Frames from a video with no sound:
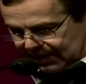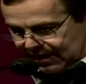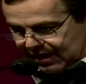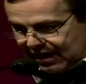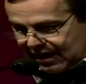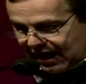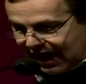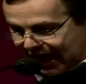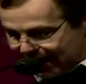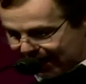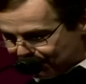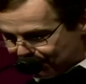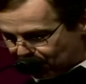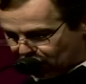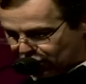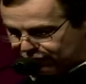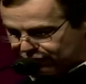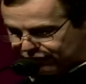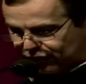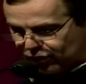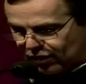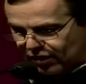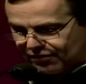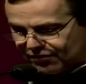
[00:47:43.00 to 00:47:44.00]
I'm
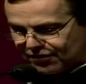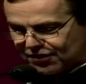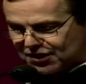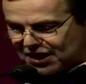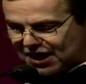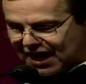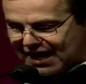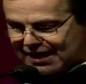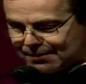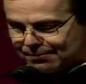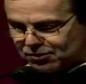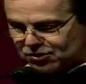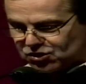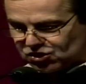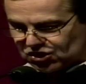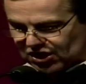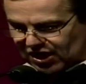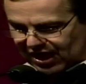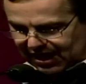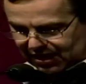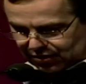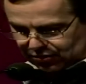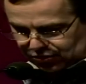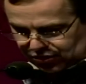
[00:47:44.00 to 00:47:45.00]
over at the neighbour's
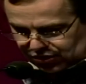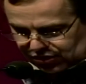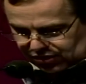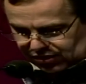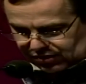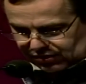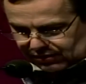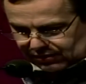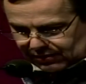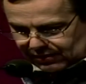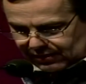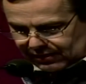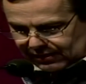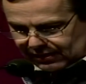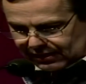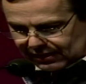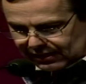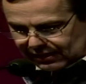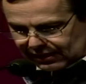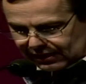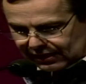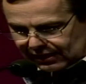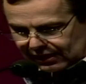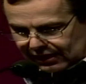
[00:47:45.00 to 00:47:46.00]
house.
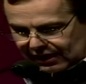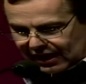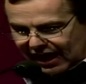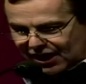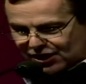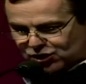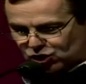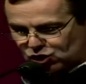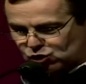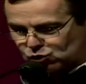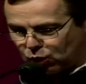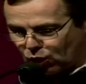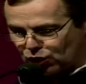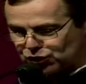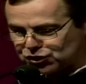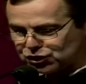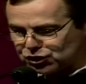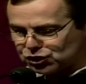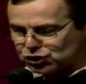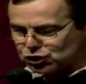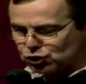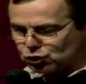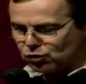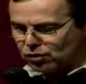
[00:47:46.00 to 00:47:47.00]
I just
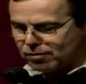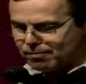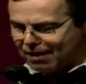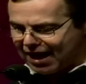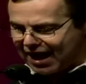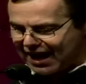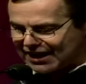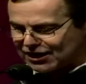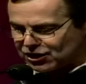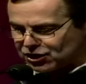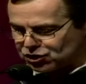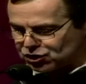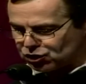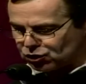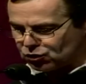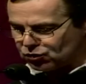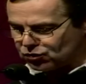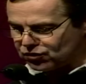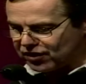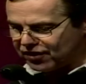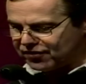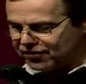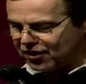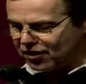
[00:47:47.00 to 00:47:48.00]
wanted to remind you
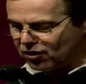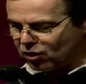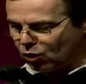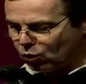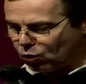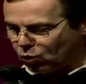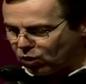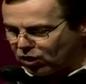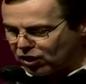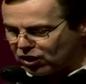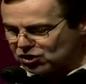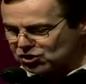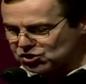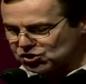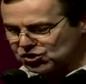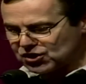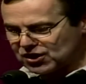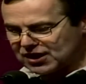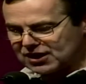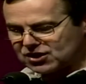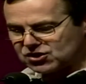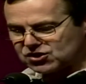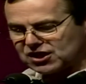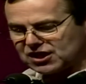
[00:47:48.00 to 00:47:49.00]
that there are worse
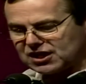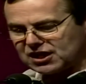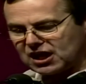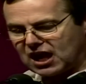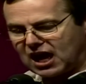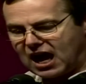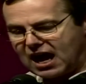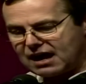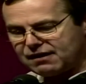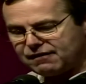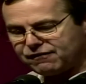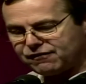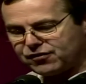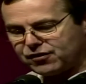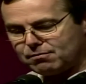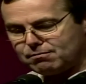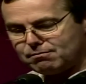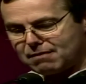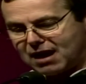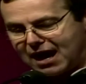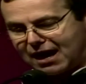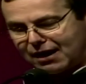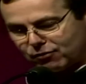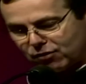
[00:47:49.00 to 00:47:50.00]
things in life than
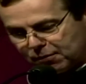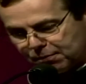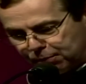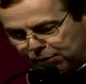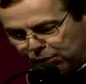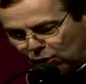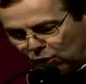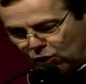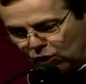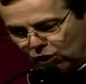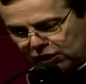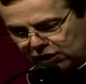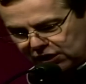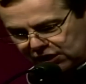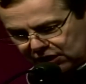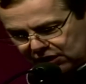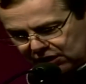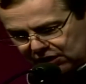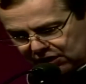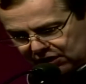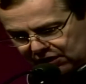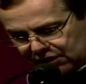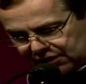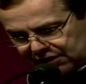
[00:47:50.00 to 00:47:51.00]
my report
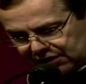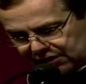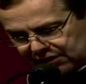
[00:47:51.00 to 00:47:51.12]
card.